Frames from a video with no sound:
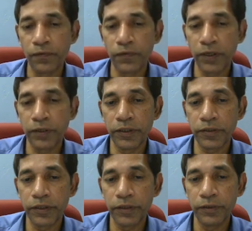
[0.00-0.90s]
final
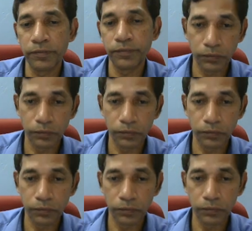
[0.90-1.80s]
state
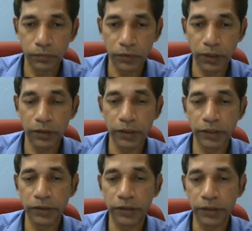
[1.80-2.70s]
and
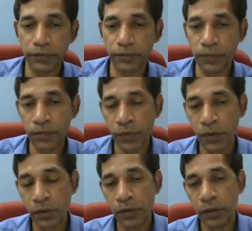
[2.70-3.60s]
exitable.
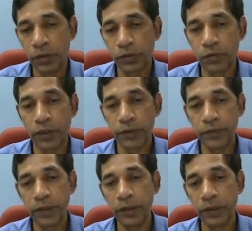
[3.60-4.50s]
So what we
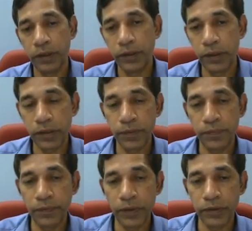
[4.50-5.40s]
need in this
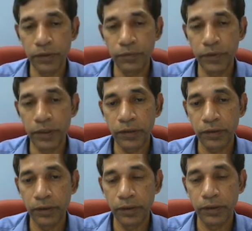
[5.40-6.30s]
simplification, we are
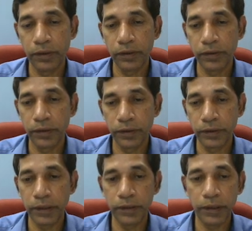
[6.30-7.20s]

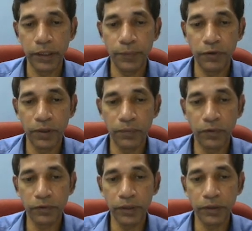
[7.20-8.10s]
saying that if you have
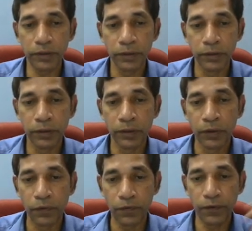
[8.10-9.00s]
more than
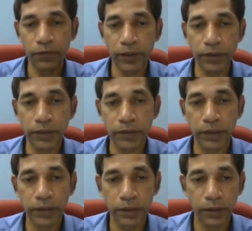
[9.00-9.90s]
one final
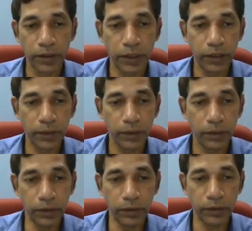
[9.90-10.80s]
state, like
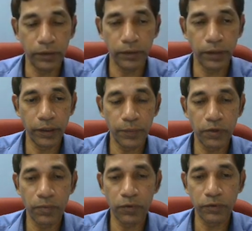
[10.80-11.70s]
if you
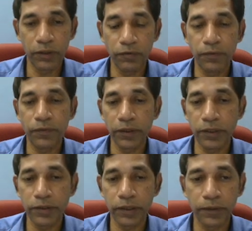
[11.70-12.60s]
have more than one final
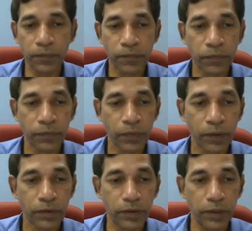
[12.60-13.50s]
state,
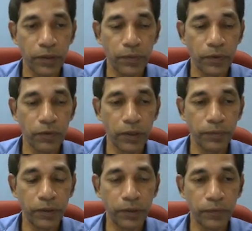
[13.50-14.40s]
say you have
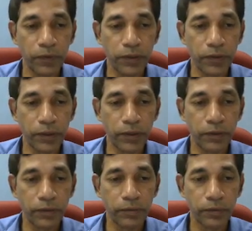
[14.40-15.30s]
the final state